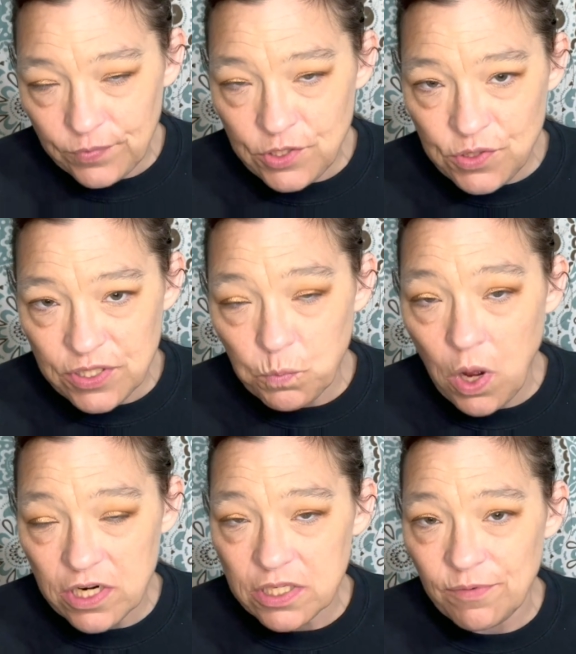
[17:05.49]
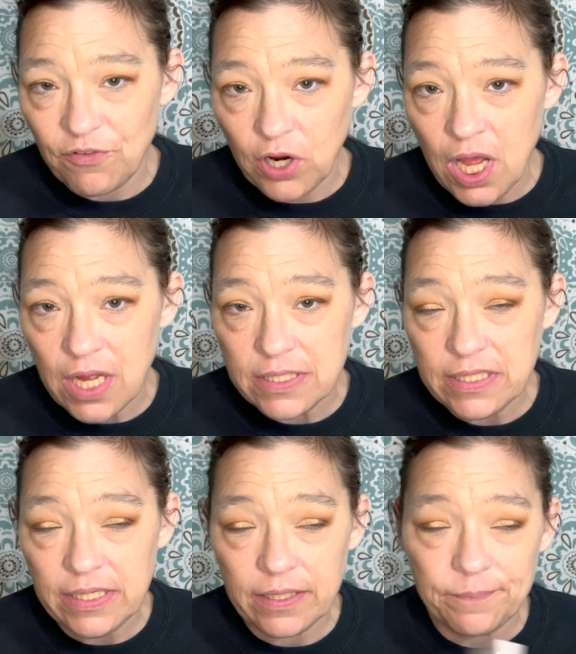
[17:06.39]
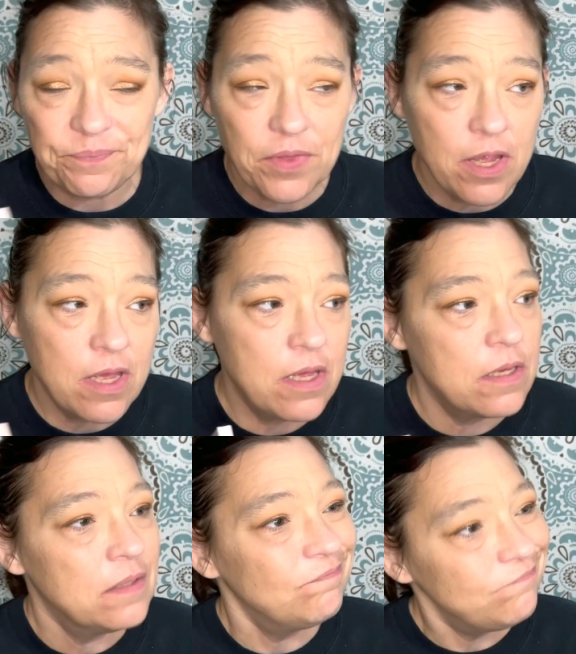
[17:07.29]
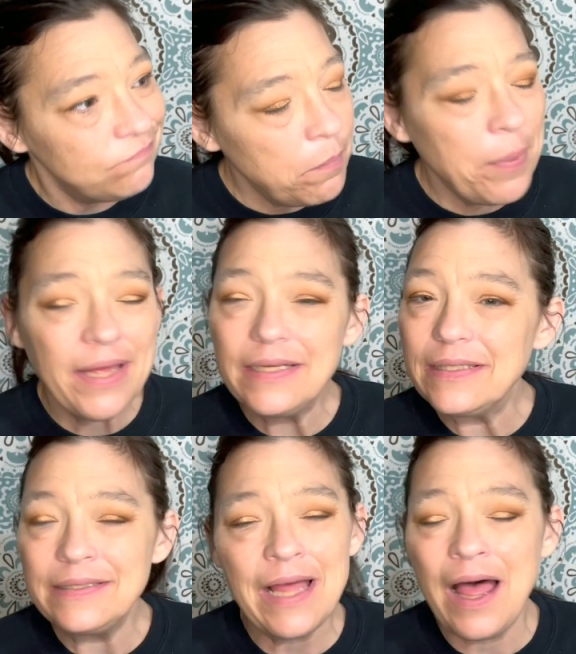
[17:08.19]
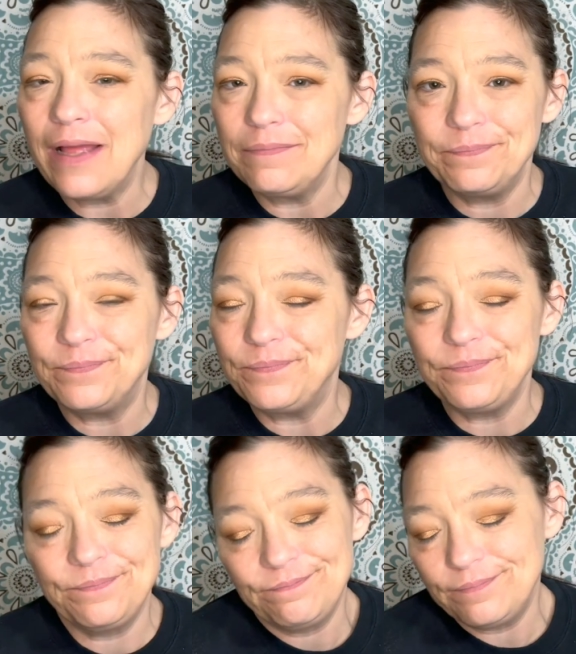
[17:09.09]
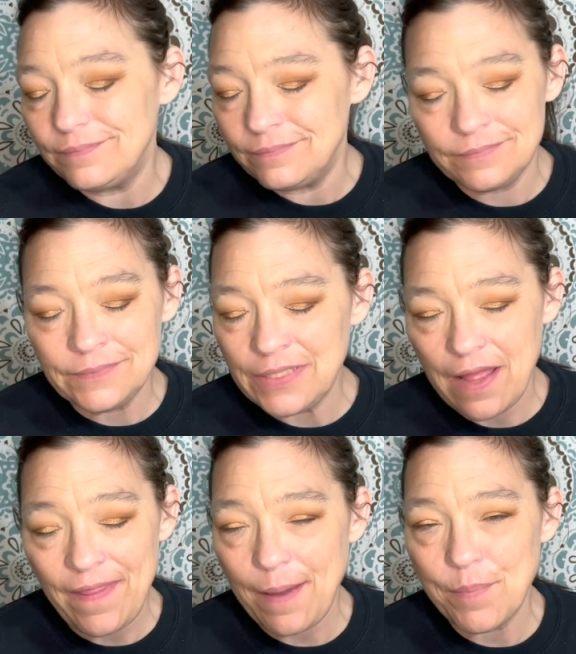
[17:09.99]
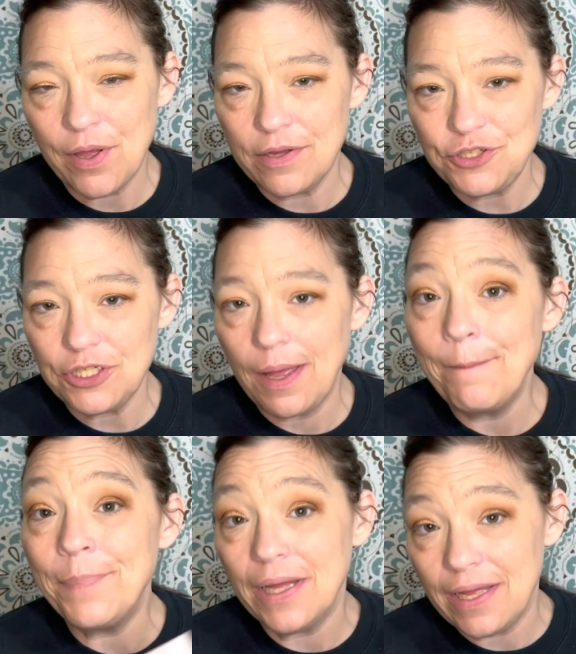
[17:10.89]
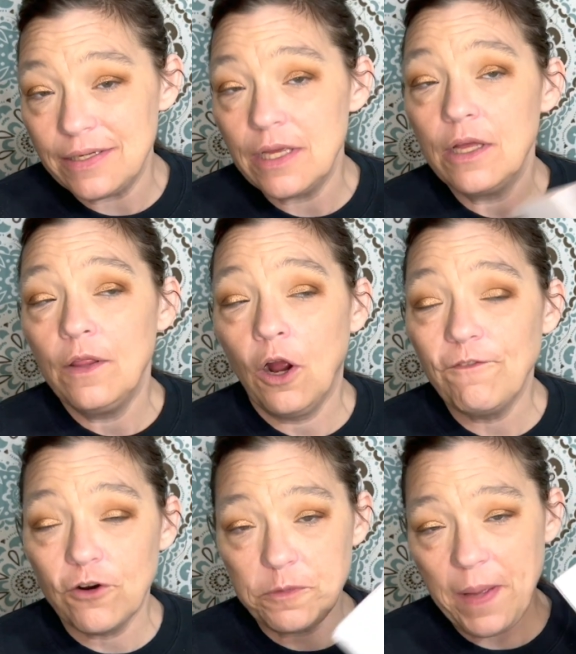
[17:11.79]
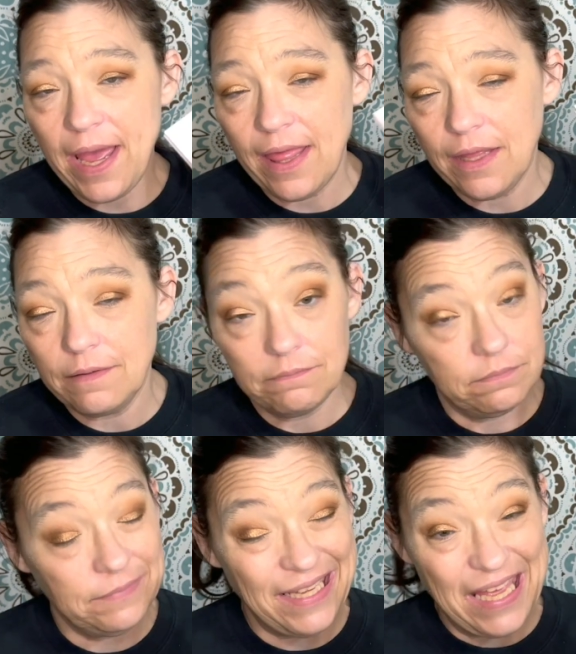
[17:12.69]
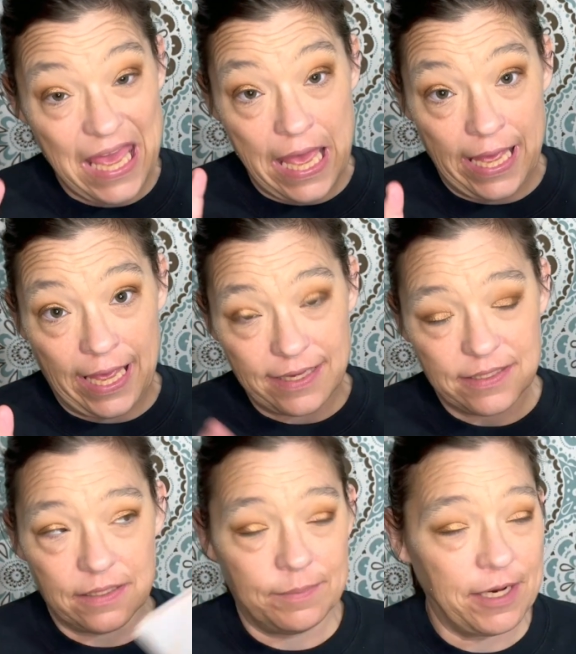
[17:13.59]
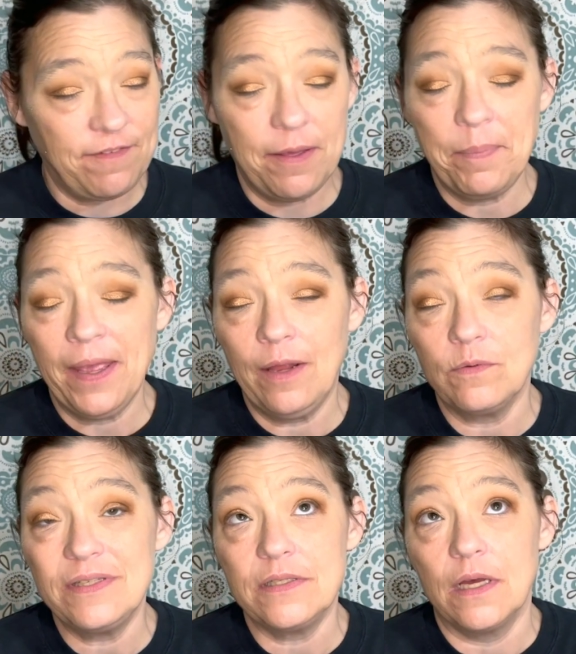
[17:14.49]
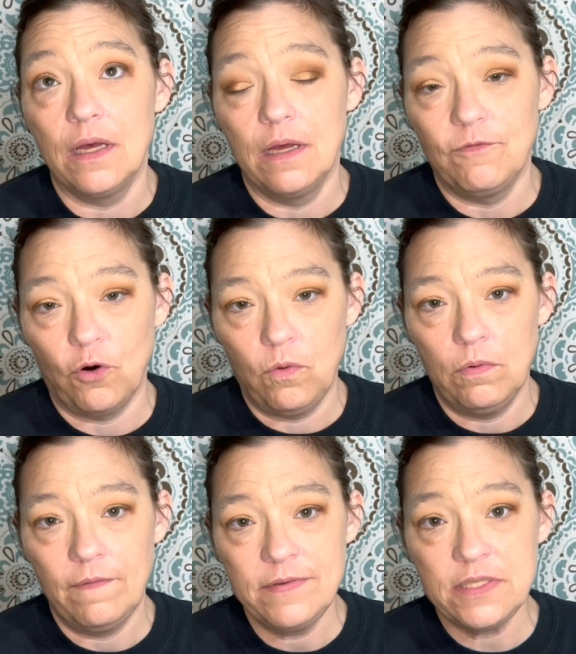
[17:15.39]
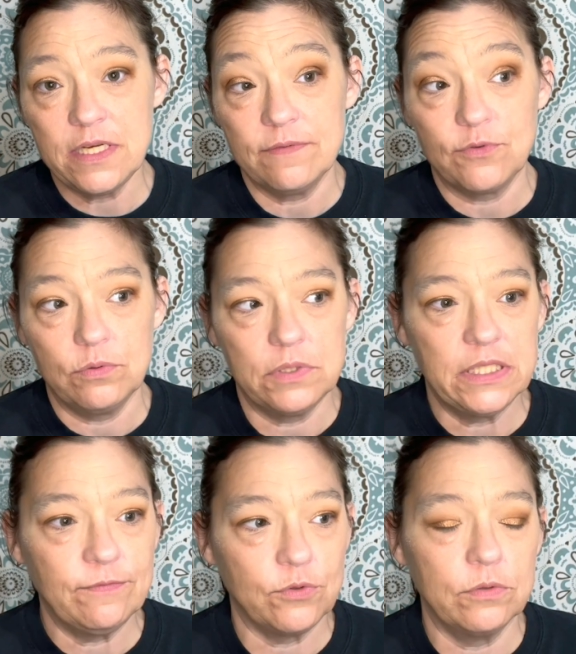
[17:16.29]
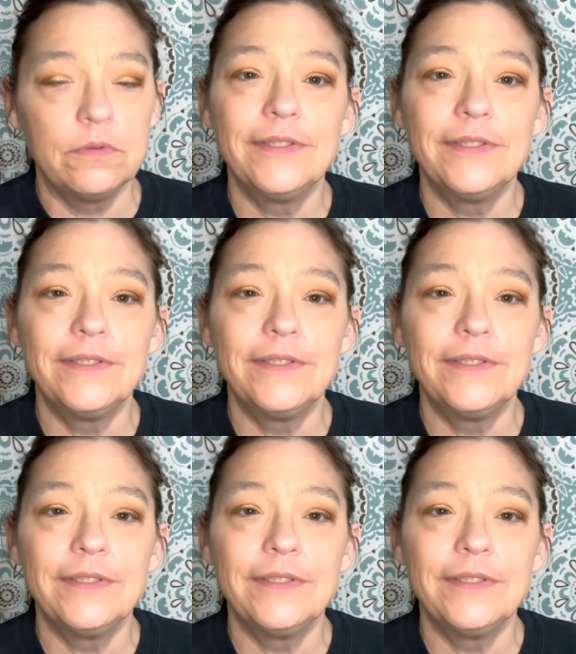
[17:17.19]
do watch some of her content, but not not that much. But her first palette, excellent. I mean, I've hit pounds several, several, several